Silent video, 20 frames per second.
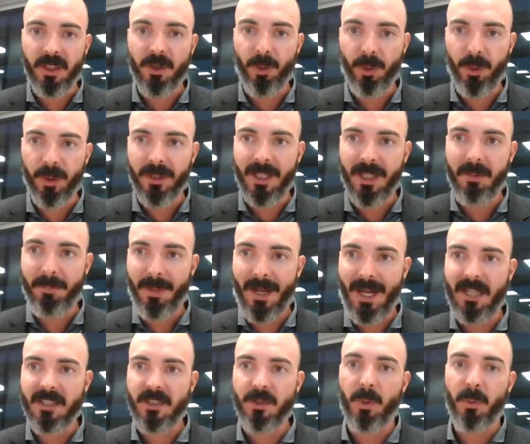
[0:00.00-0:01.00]
correlate
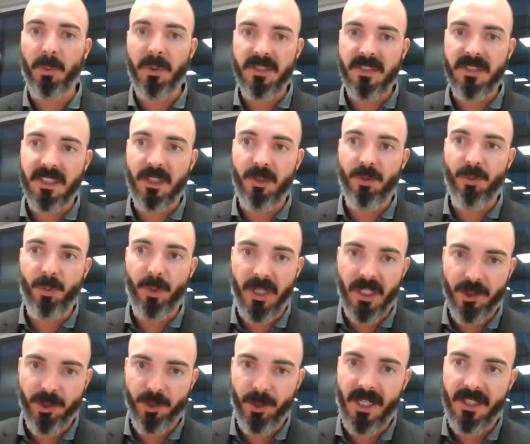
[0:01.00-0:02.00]
back to what we see in rate
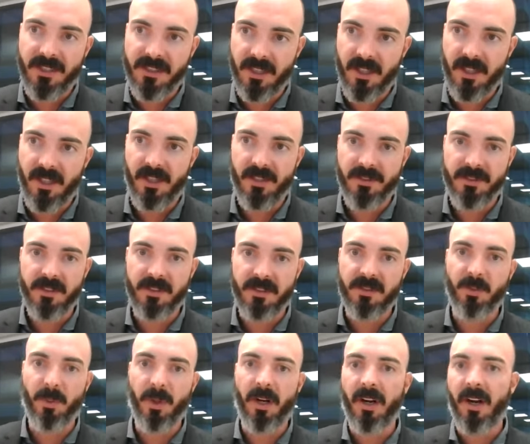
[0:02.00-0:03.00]
transient
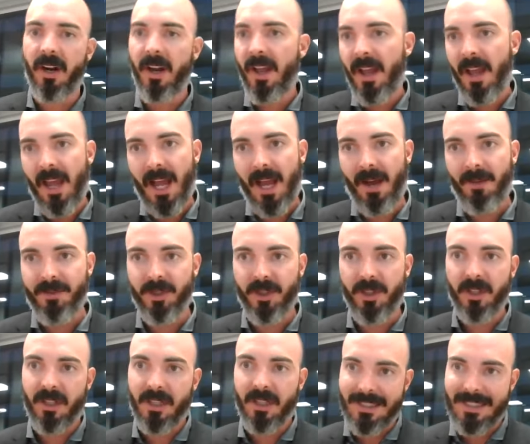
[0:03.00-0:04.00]
analysis, where
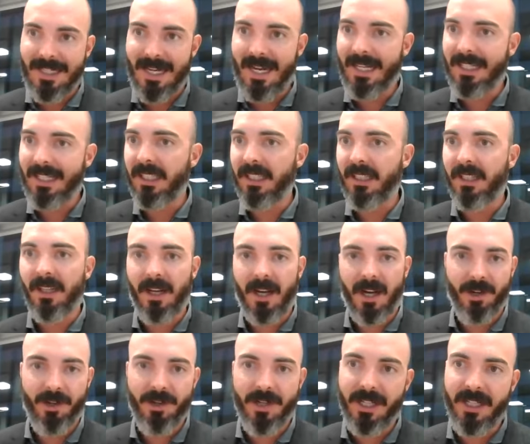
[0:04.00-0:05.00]
after 90,
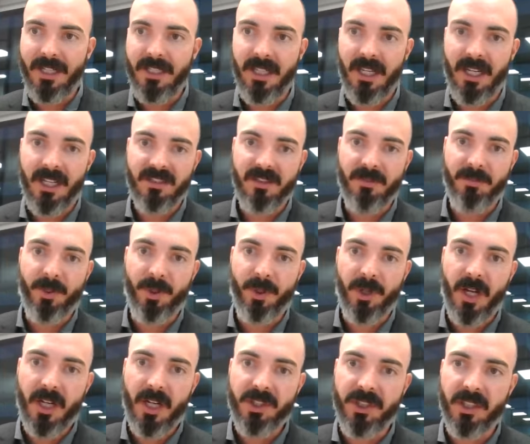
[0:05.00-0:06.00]
180 days of
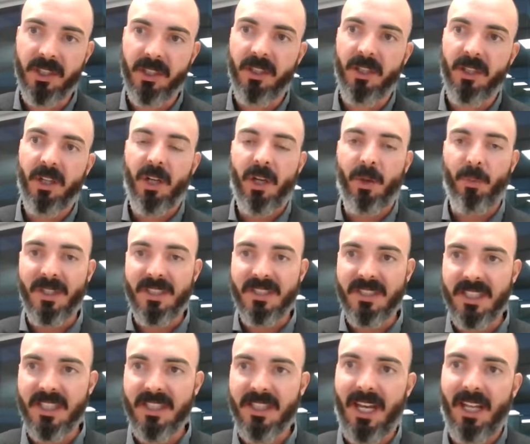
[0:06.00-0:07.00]
production, we
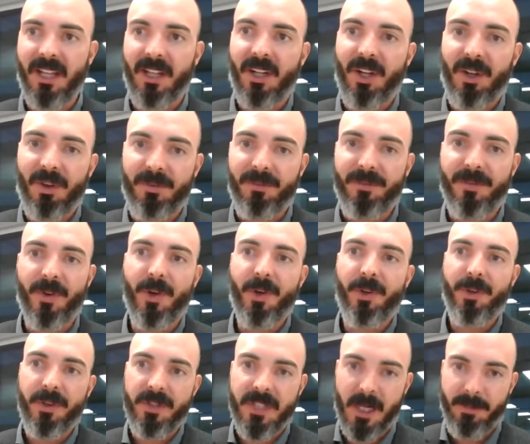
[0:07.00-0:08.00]
see that
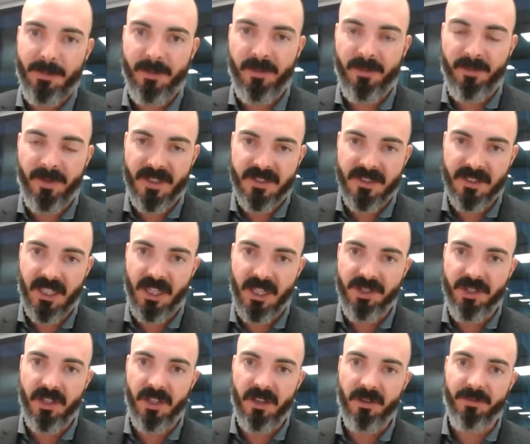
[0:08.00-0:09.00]
further depth of
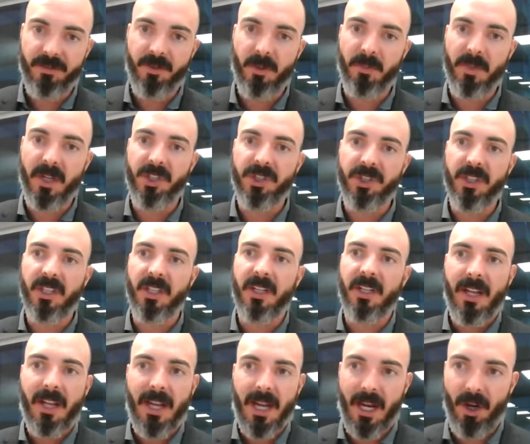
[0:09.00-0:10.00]
investigation into the formation,
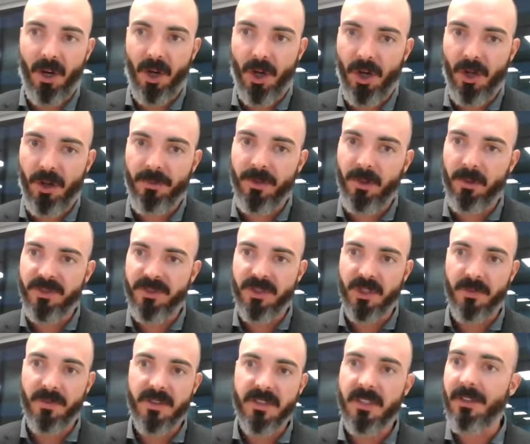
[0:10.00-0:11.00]
and all those
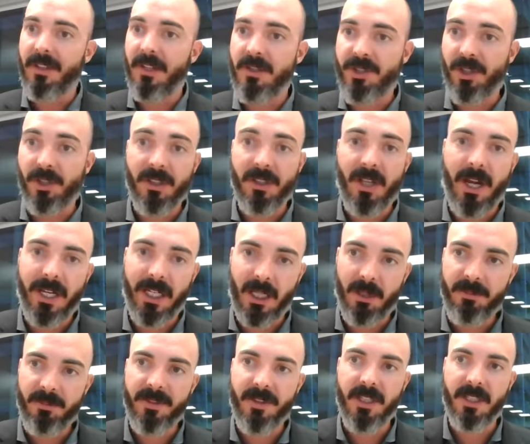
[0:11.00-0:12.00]
surface areas are lining
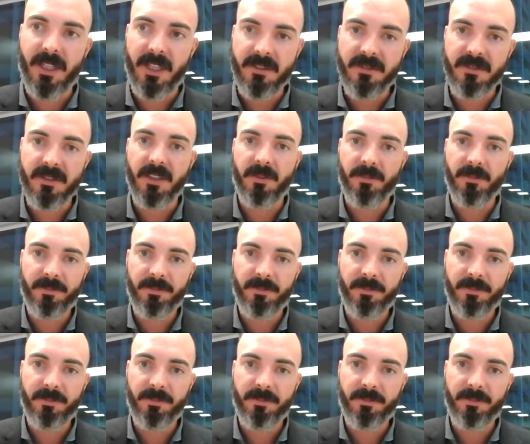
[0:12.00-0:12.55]
up very nicely.